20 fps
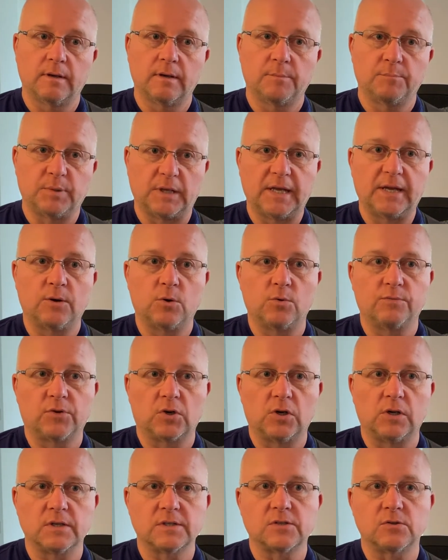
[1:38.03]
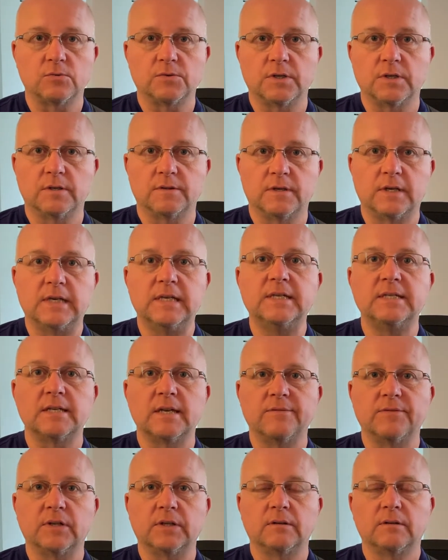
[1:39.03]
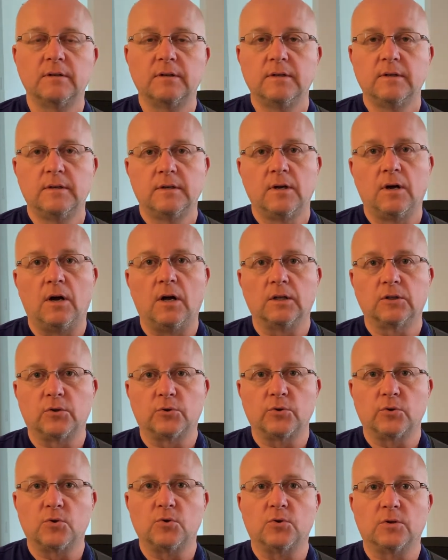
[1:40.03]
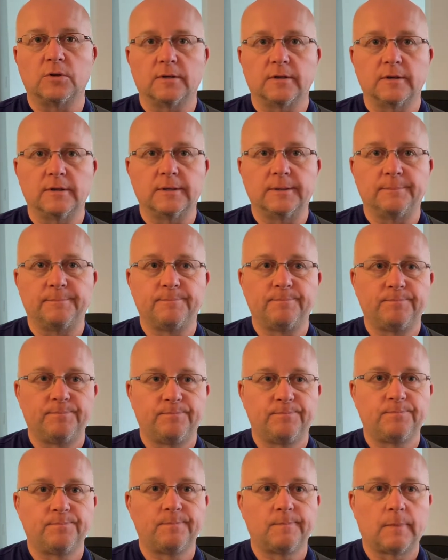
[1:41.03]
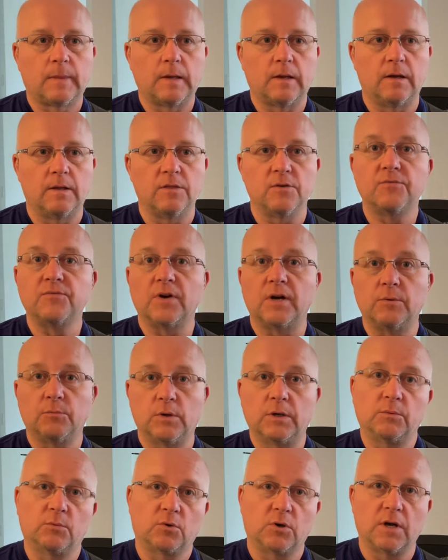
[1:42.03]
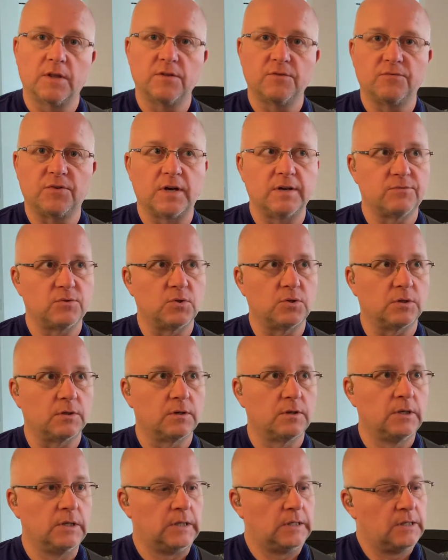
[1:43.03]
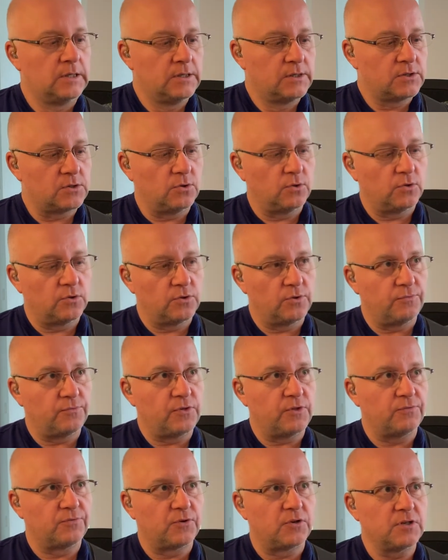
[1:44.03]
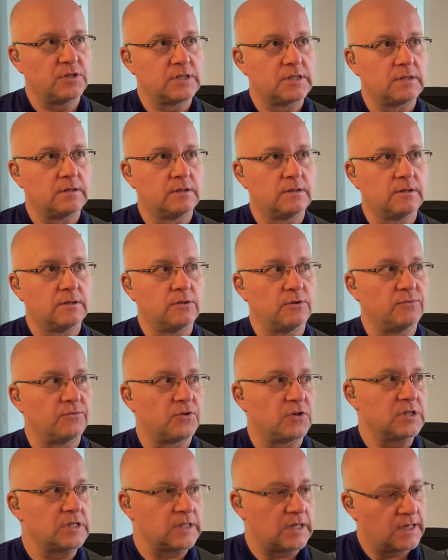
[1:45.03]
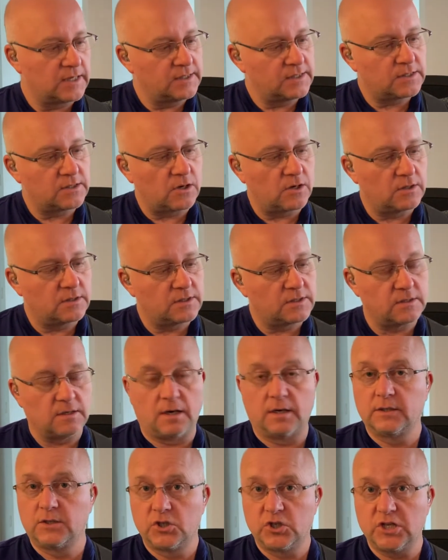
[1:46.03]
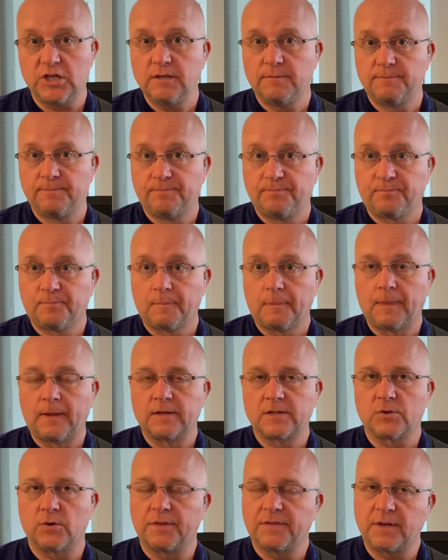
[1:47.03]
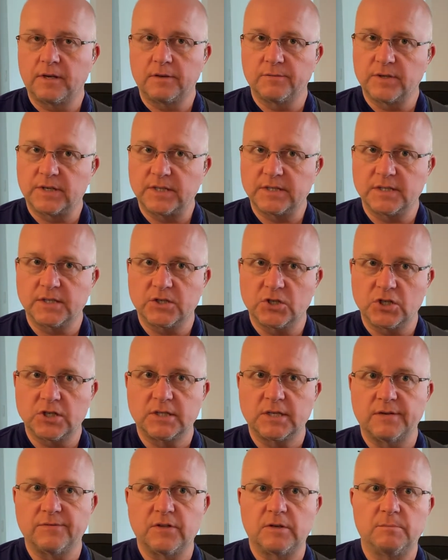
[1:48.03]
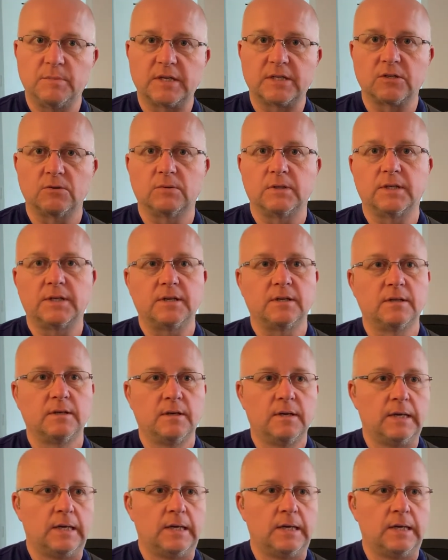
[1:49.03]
playing over also the E7 altered chord when we're on the 5 chord. So the first line starts on G. So I think of it as a G7 Mixolydian